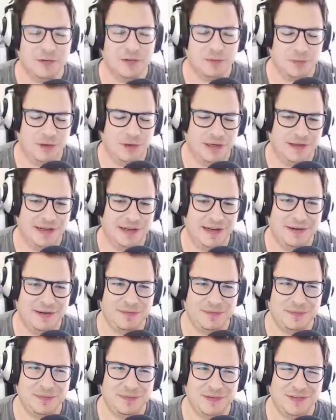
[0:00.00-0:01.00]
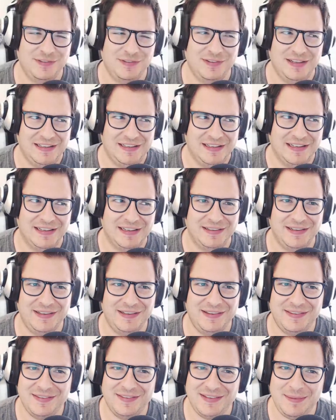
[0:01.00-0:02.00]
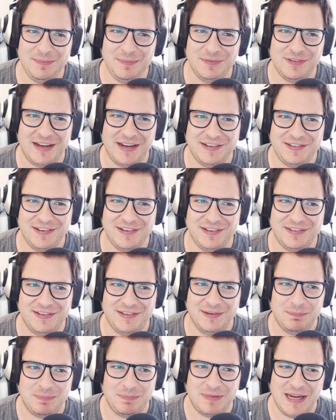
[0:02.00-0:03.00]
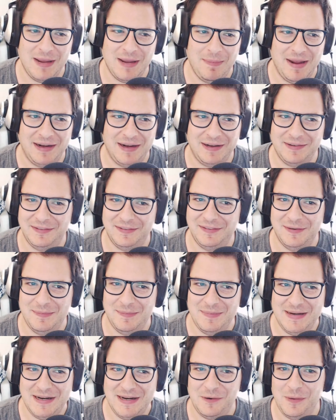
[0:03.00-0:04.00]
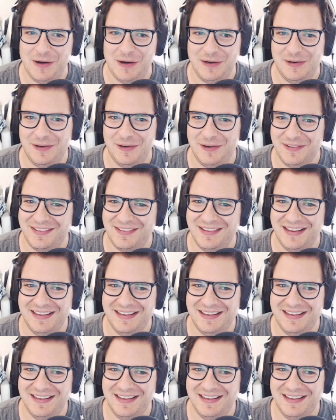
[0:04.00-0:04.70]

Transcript: one. I seen it. It seems like just a gimmick to me, quite honestly.